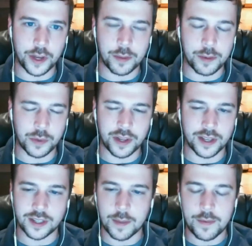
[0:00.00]
with, but it's one of
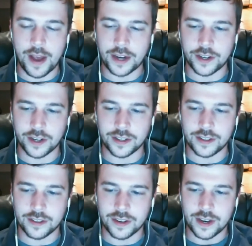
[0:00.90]
the sub
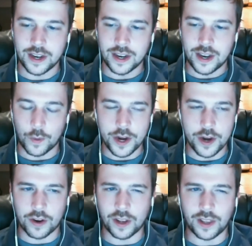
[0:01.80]
factions where
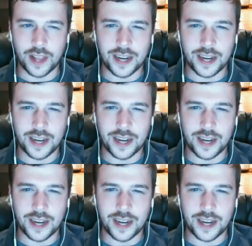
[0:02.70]
you collect.